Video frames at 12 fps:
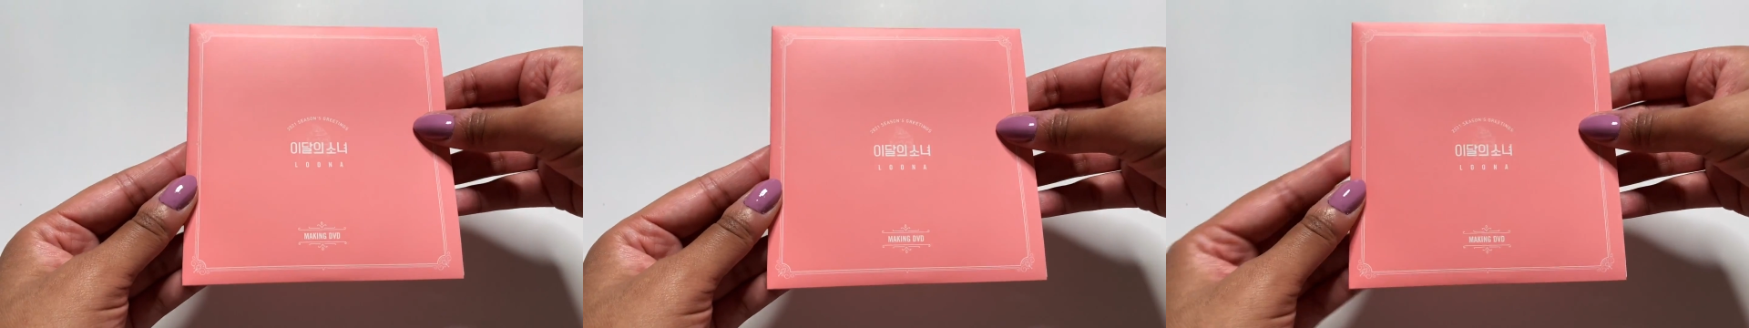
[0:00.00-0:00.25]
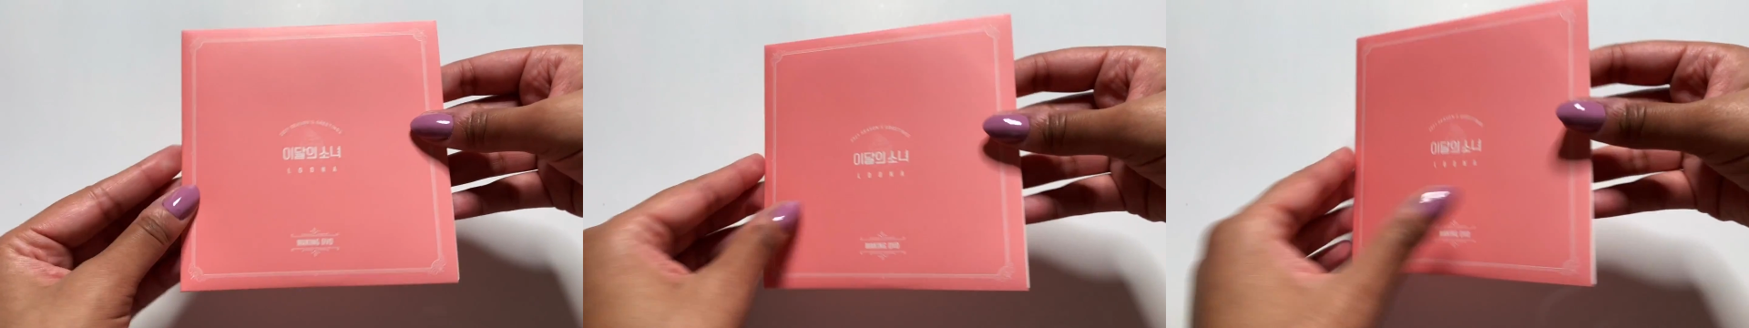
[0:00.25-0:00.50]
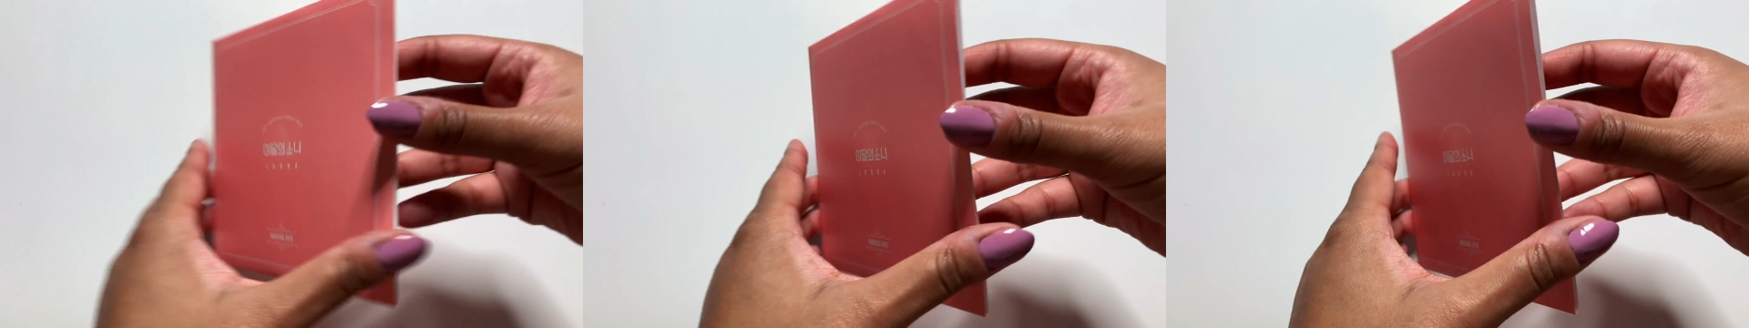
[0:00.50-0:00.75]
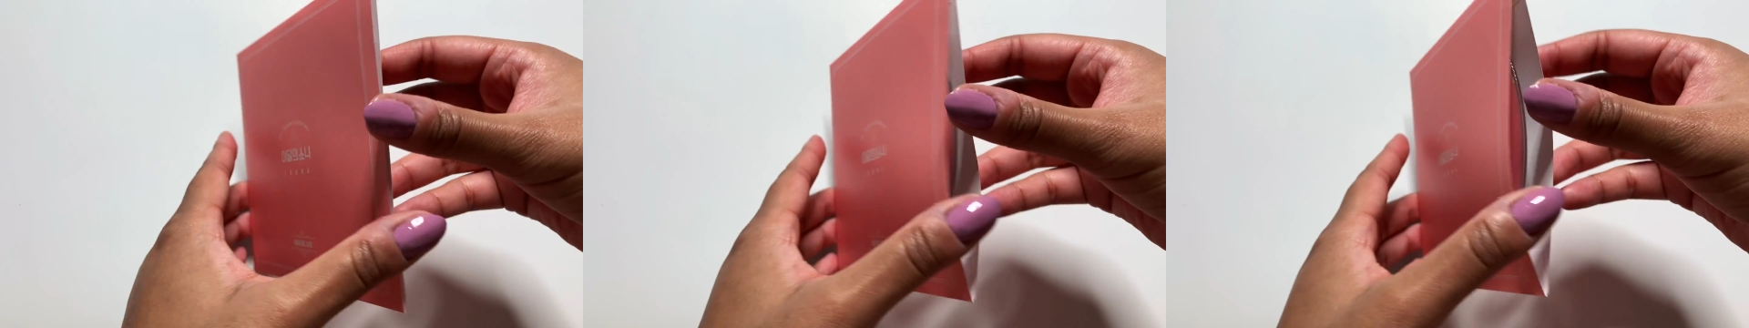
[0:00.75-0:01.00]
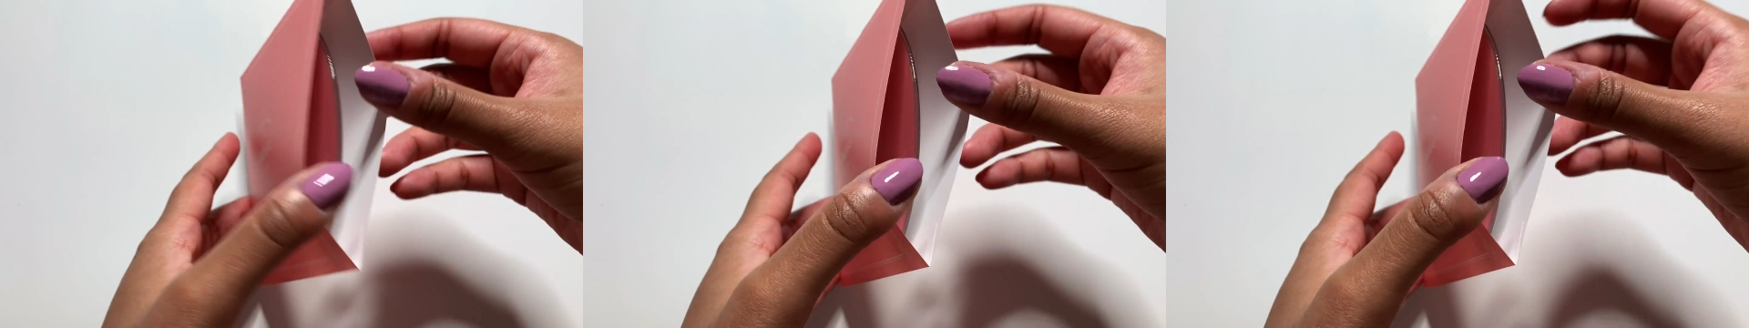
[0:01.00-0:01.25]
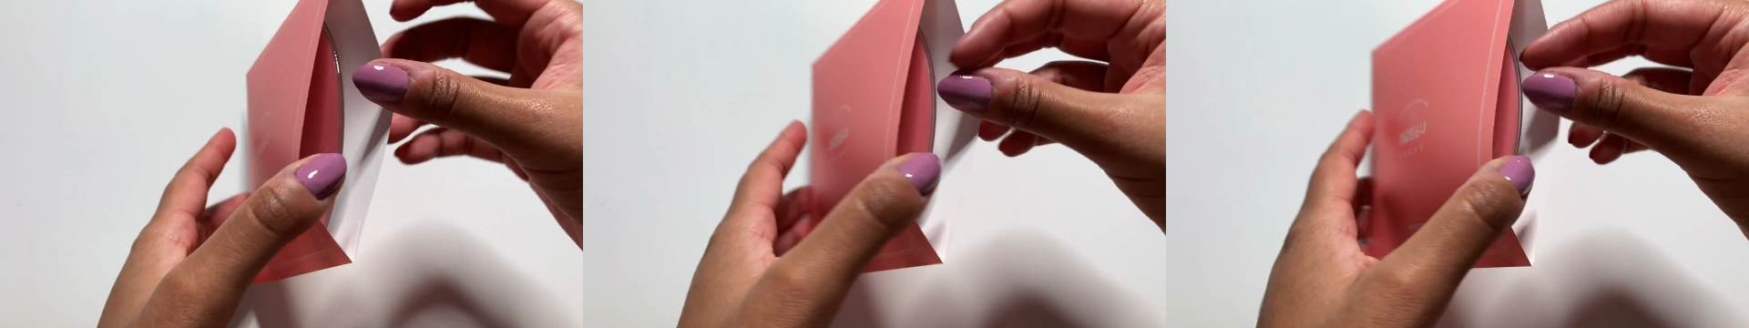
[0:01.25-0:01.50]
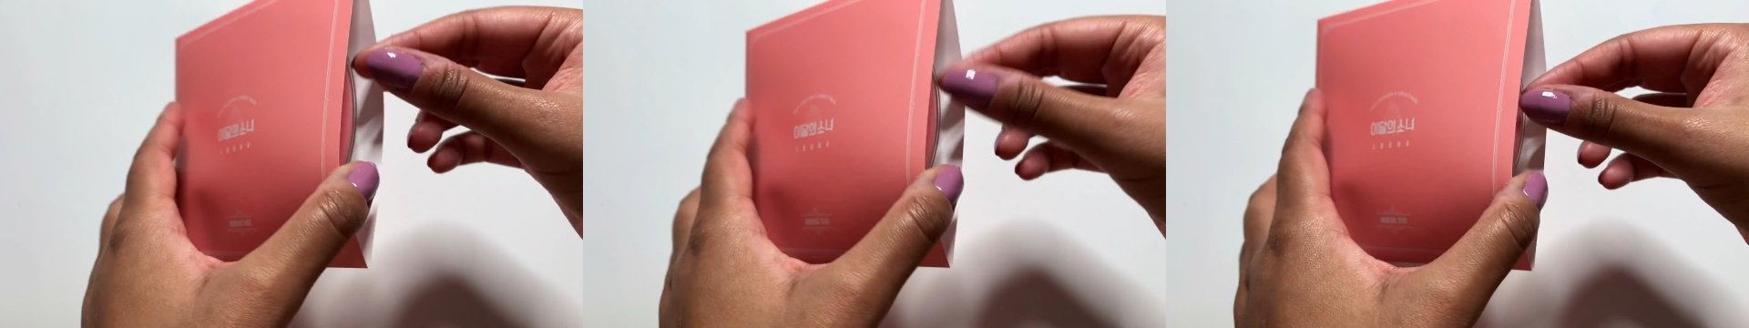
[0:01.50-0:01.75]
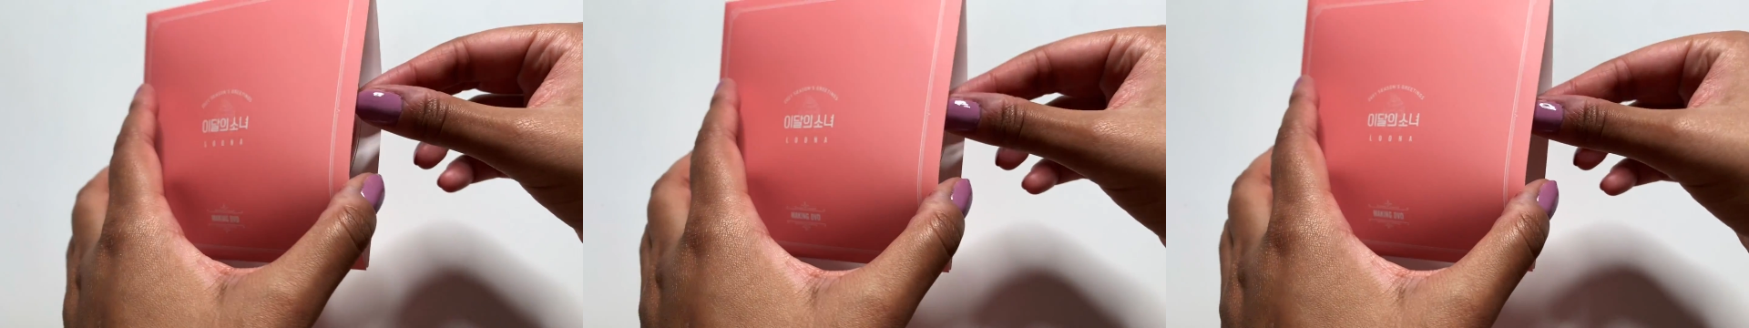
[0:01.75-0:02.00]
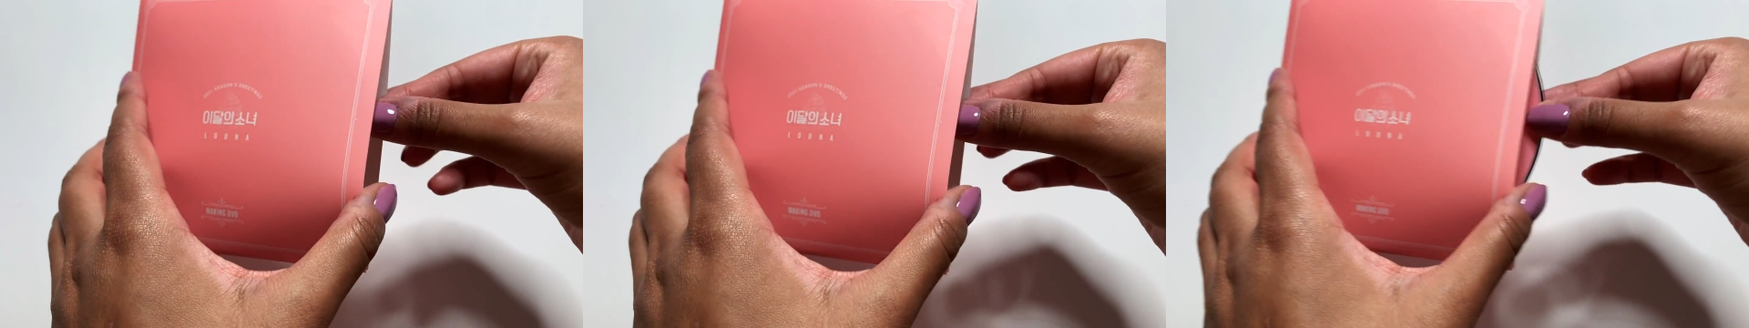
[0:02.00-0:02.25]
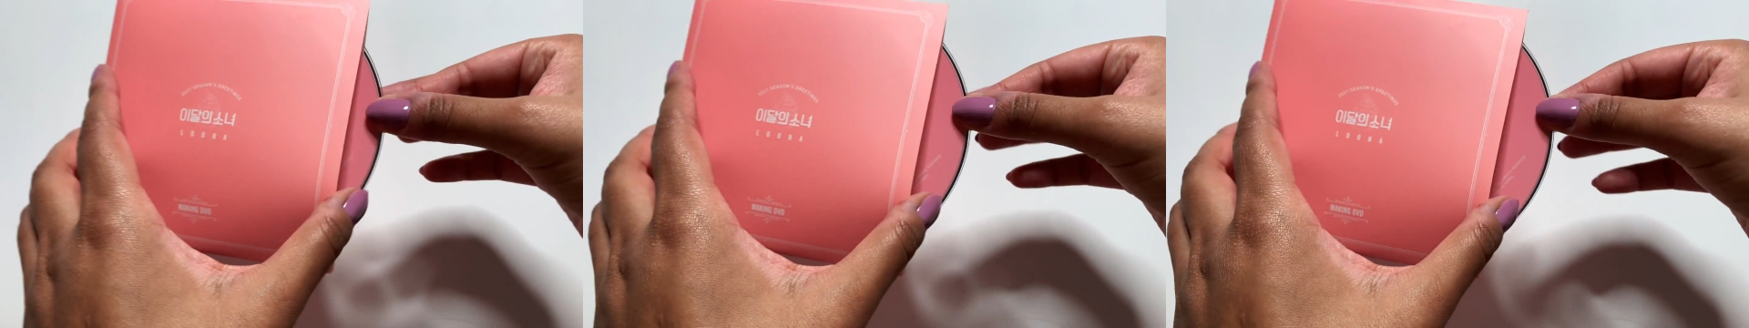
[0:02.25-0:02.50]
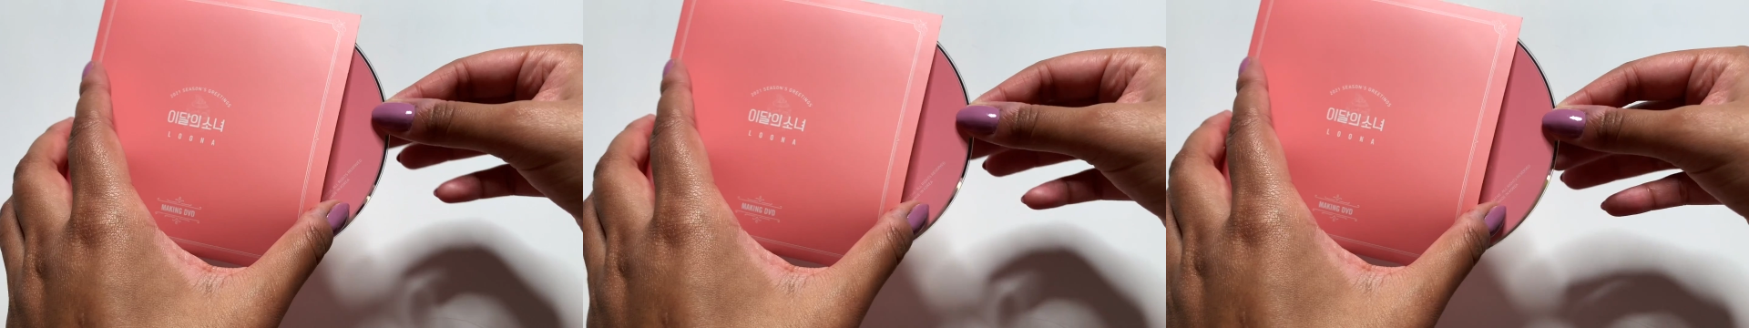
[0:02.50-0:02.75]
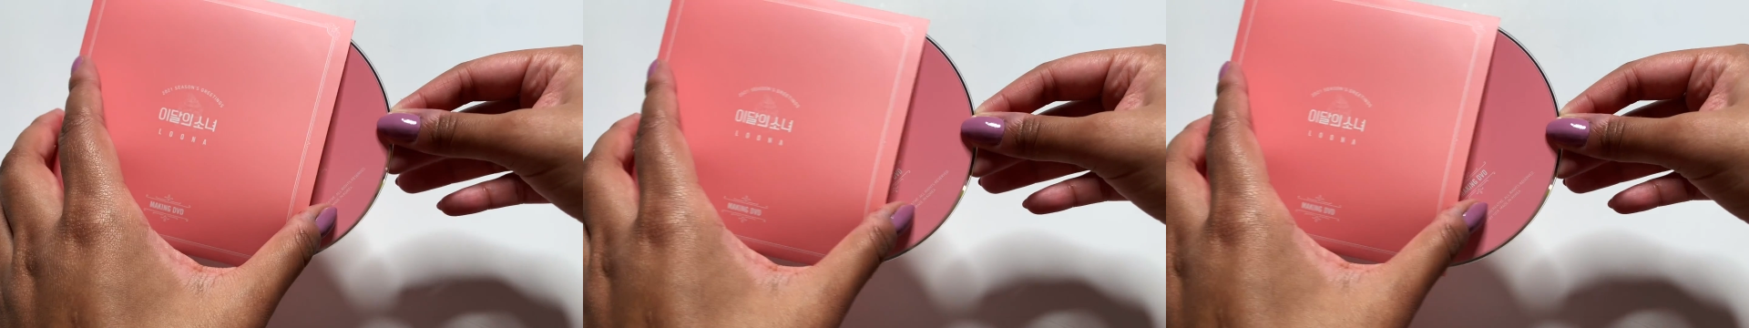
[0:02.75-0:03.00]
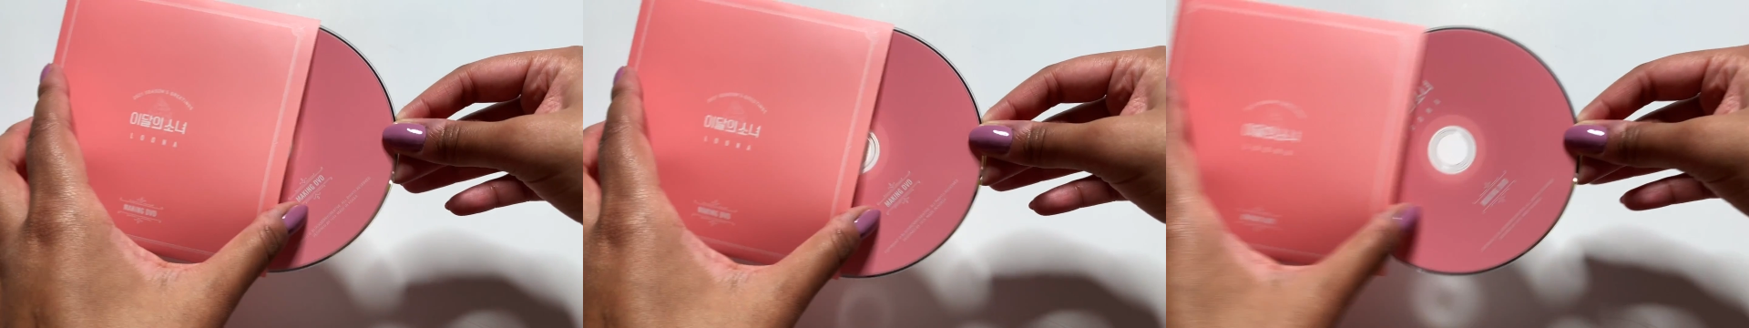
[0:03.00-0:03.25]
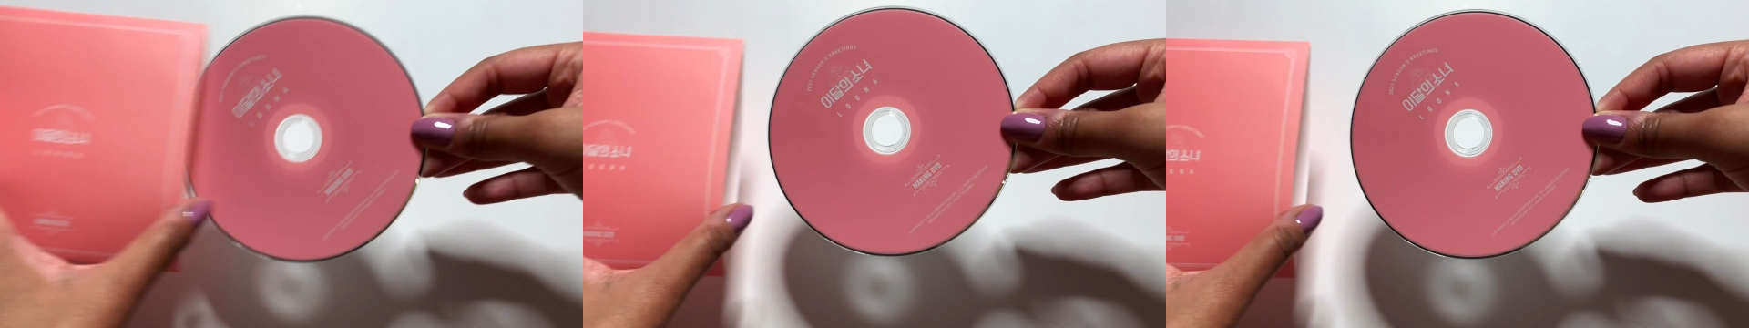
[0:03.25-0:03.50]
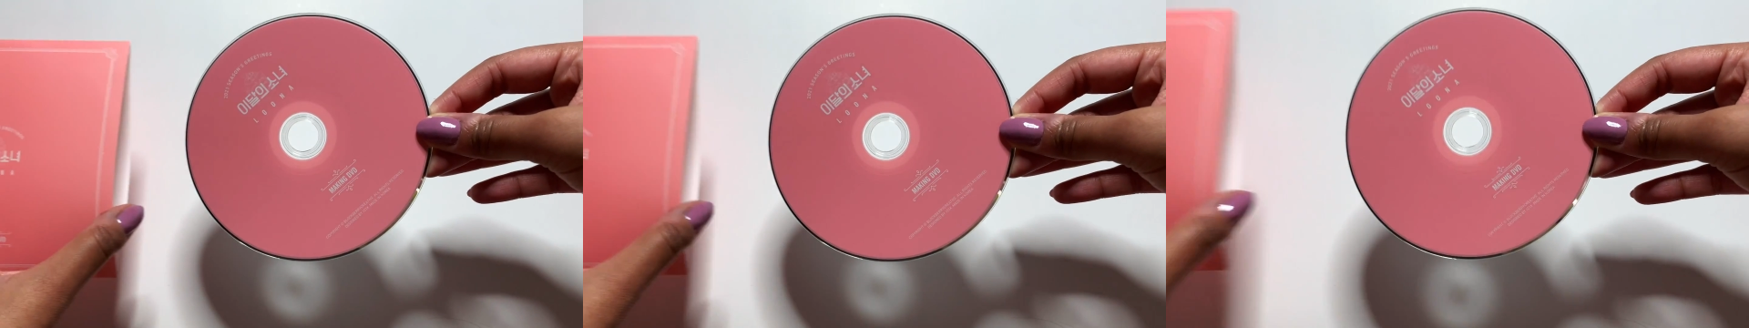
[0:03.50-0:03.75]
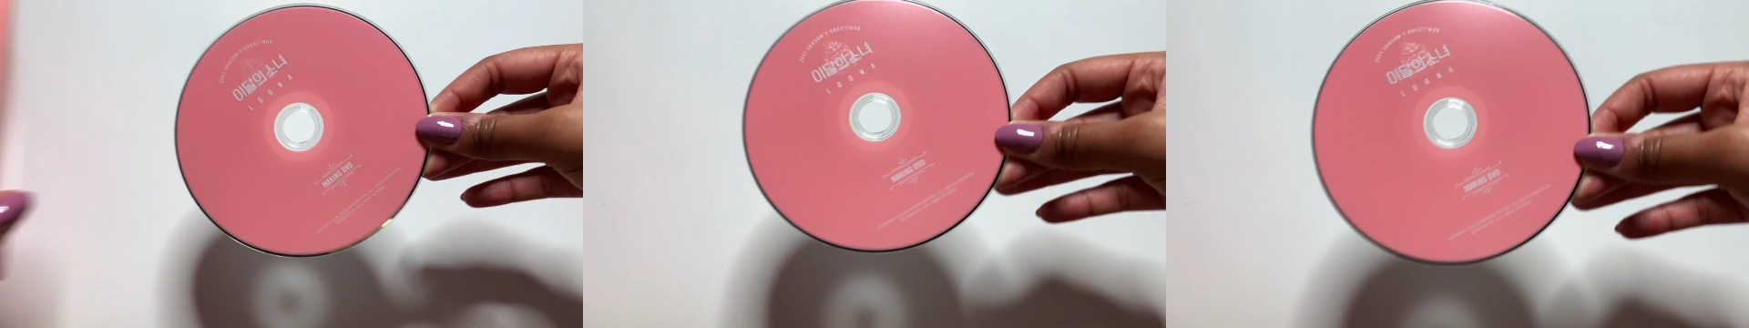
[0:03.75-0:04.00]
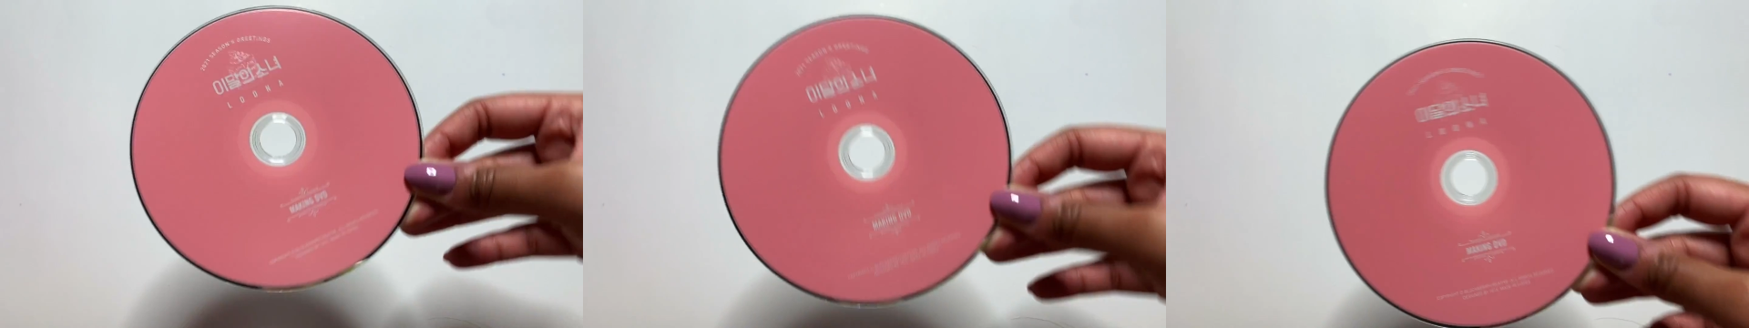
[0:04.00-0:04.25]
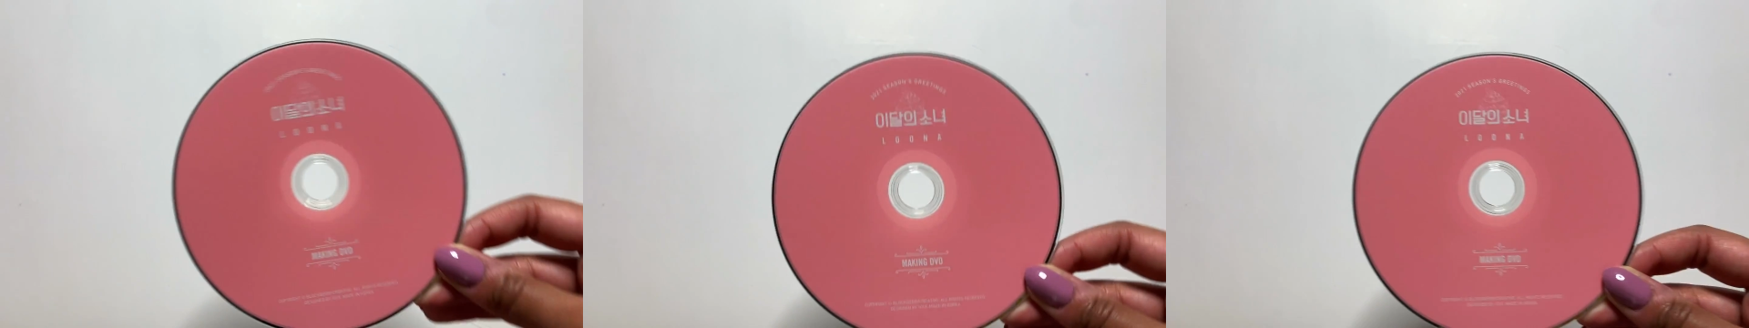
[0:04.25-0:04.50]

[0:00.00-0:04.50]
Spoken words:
No face is visible, so there are no lips to read.